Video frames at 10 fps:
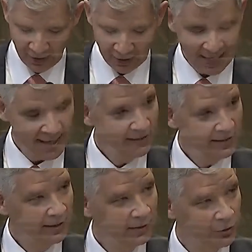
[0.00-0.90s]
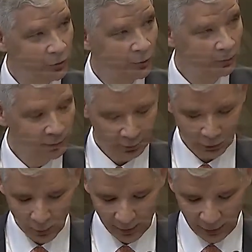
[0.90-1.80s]
and 18 June
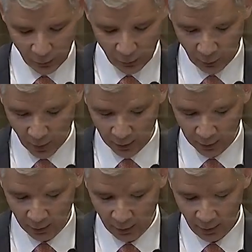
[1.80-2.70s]
2021,